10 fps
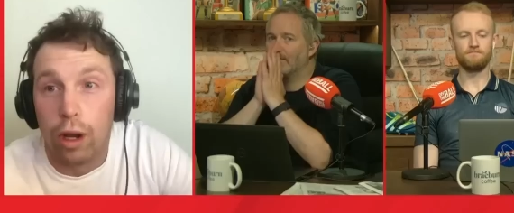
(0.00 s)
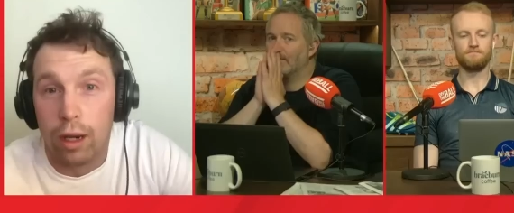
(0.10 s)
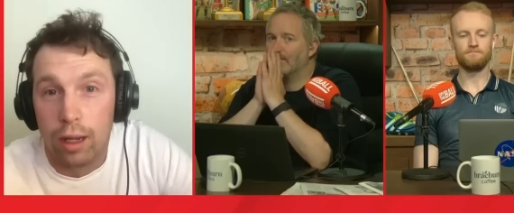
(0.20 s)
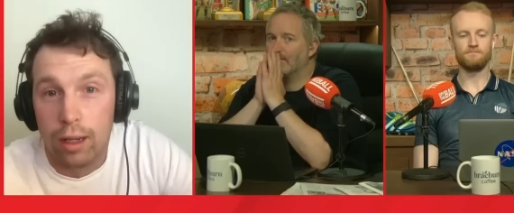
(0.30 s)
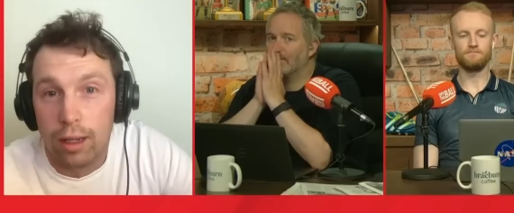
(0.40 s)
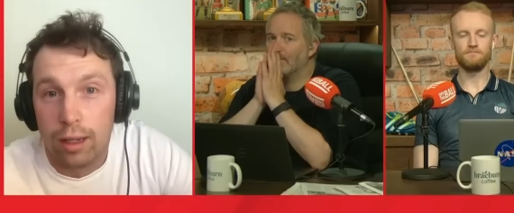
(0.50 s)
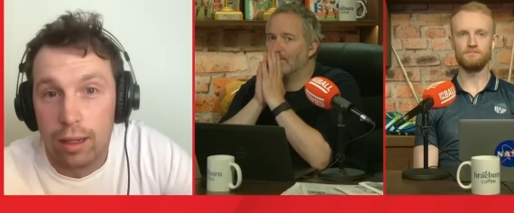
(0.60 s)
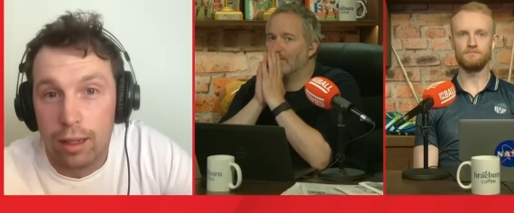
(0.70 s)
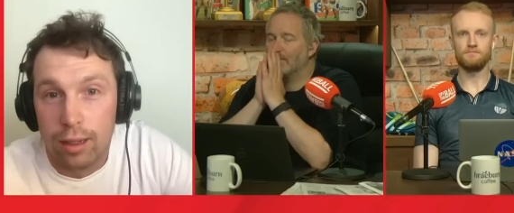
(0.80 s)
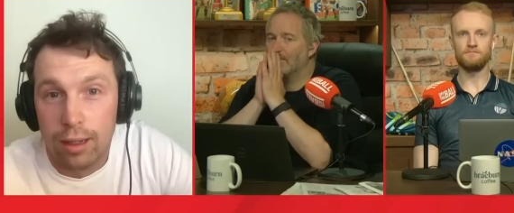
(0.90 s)
Speaker 1: one
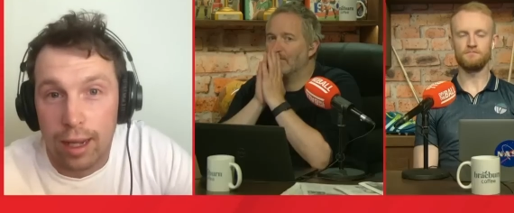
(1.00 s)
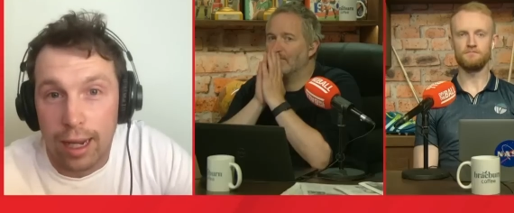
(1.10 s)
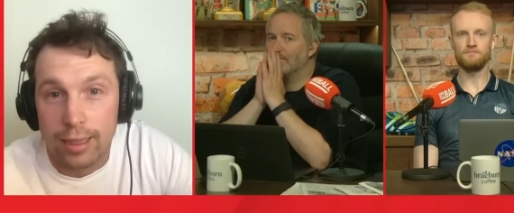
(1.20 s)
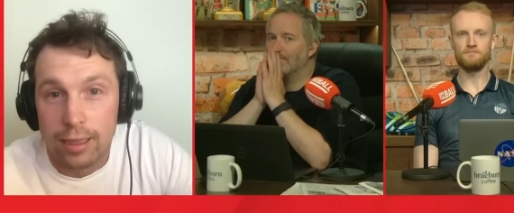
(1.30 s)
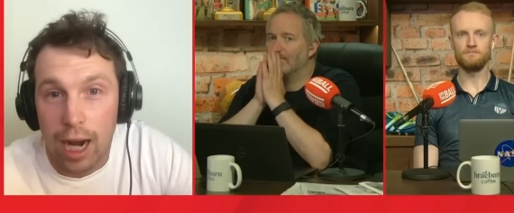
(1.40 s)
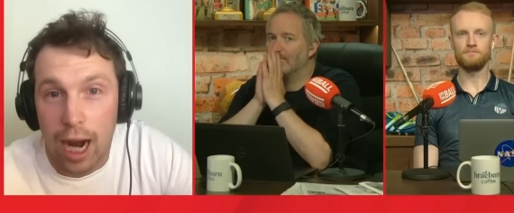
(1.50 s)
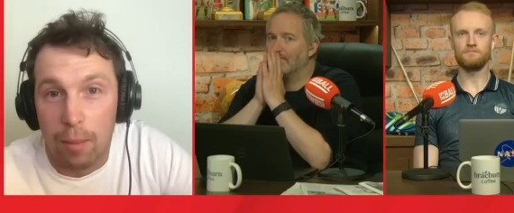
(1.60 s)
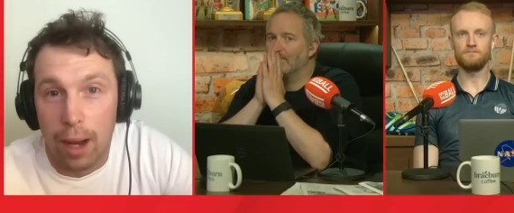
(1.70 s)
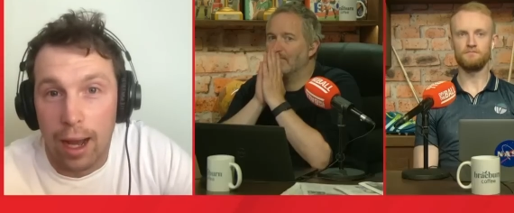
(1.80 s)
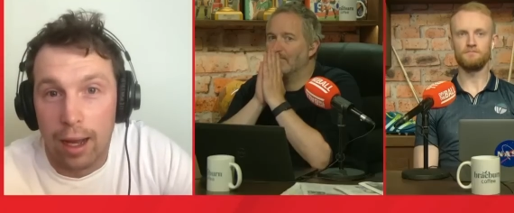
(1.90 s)
against
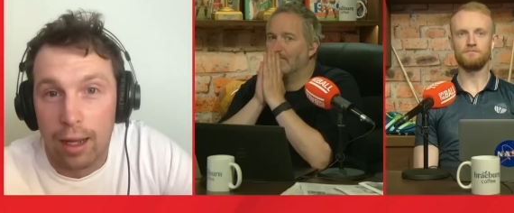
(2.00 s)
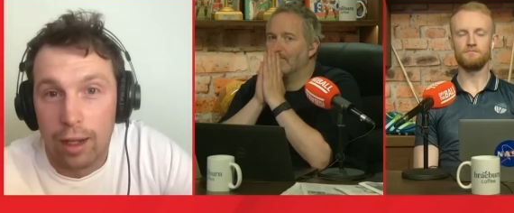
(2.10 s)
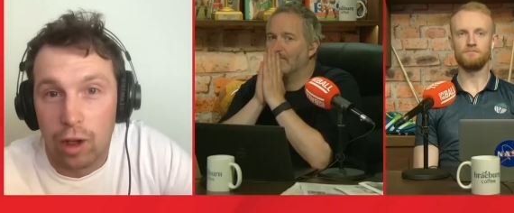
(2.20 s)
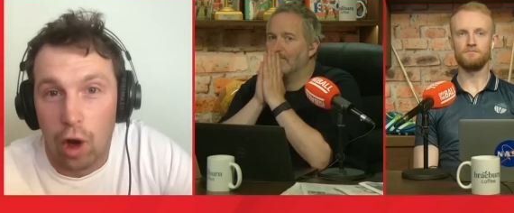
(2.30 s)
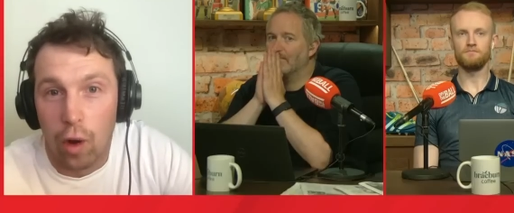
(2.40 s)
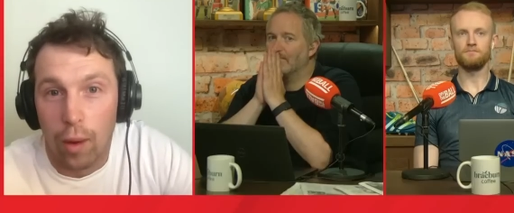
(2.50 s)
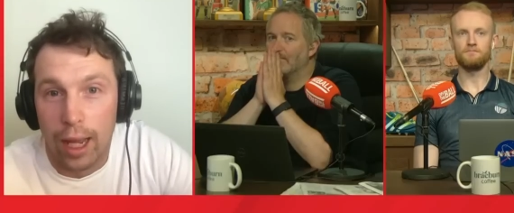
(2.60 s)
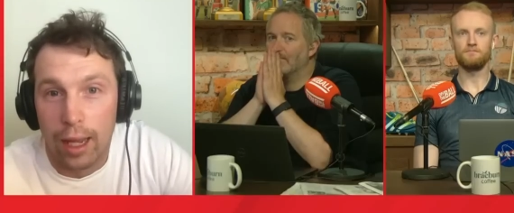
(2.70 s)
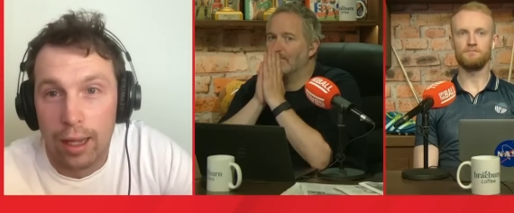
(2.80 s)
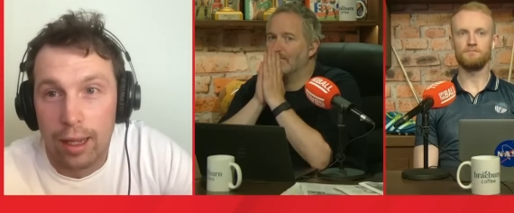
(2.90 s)
Armagh,
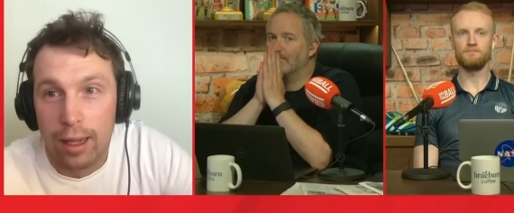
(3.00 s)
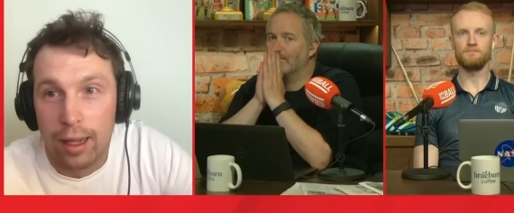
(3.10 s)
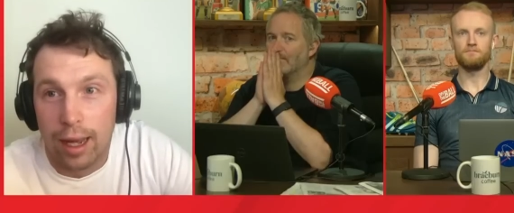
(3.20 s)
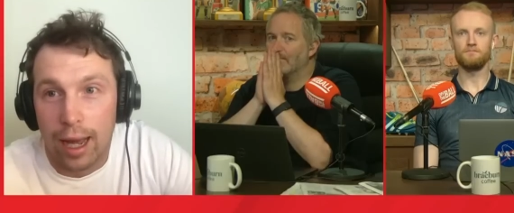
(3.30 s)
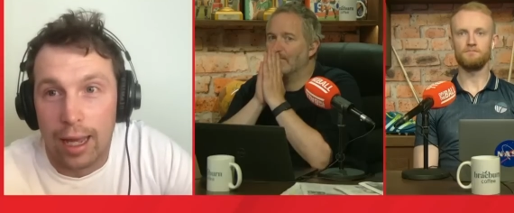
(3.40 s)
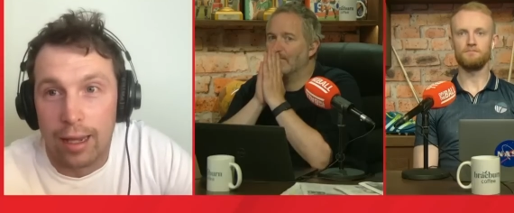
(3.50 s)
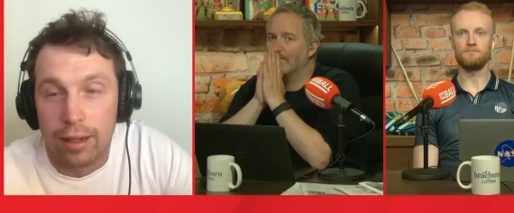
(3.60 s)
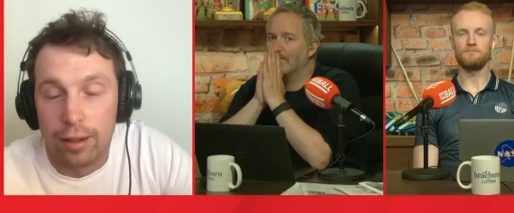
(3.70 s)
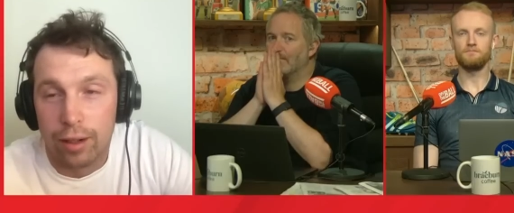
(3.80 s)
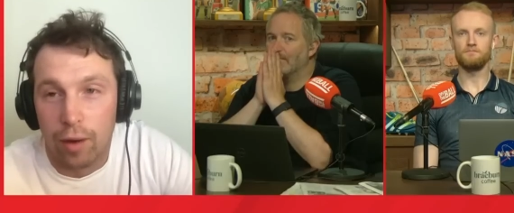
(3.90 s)
Galway
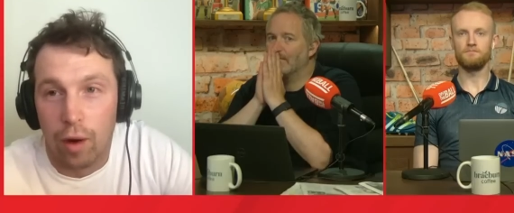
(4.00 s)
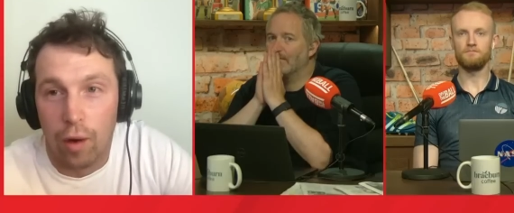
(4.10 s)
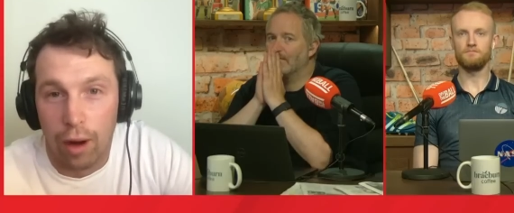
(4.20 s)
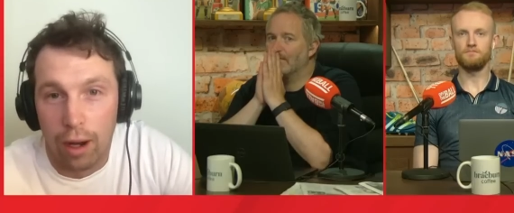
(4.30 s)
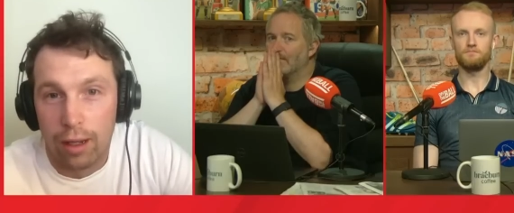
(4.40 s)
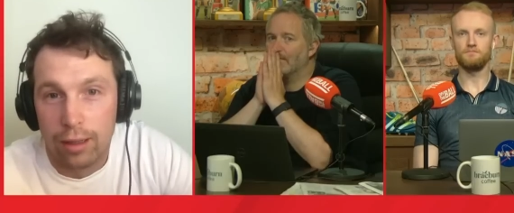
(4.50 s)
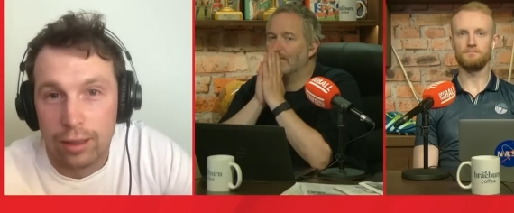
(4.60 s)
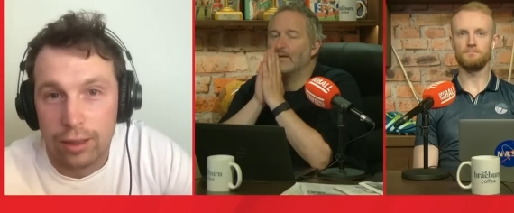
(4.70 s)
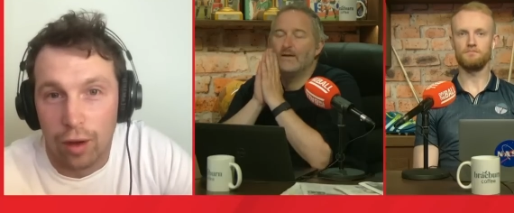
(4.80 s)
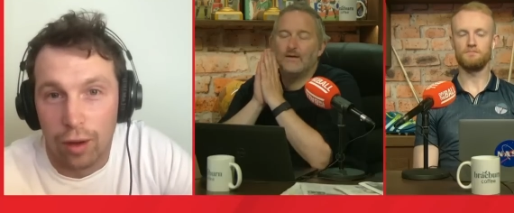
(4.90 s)
and Tyrone.
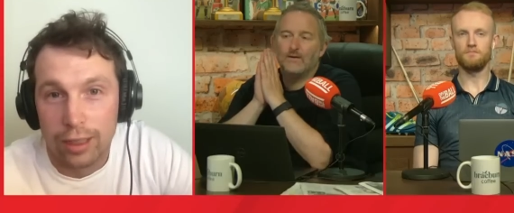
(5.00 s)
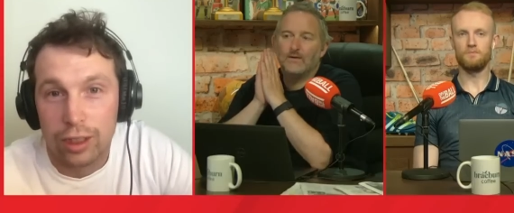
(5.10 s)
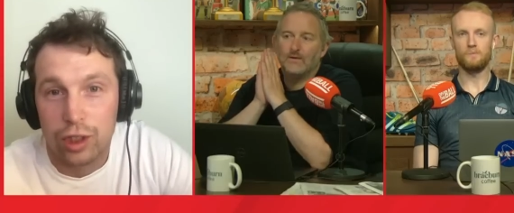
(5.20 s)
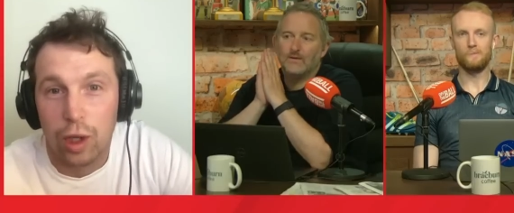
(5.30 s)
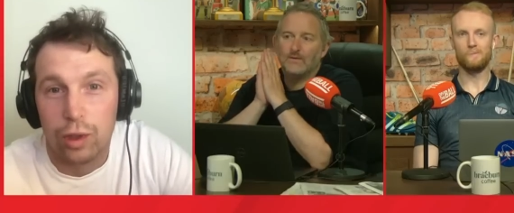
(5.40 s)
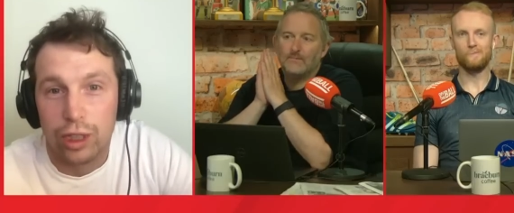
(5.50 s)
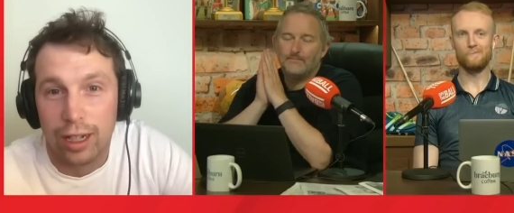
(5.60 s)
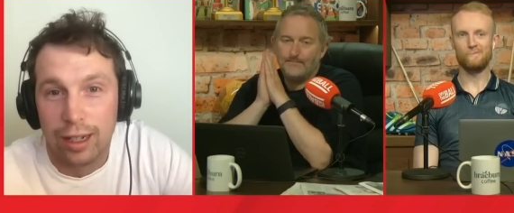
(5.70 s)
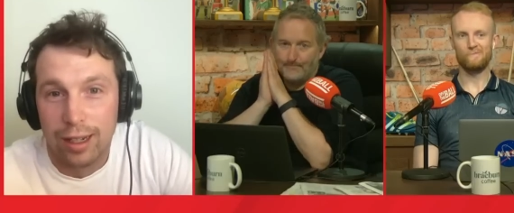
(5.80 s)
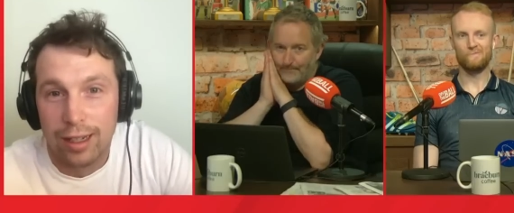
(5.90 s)
So that just shows
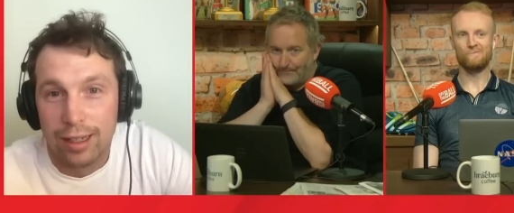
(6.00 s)
you.